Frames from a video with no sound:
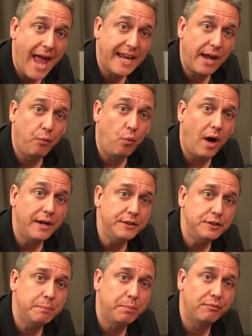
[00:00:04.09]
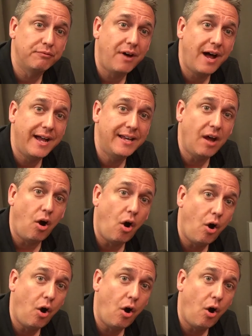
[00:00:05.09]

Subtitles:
and I wanted to provide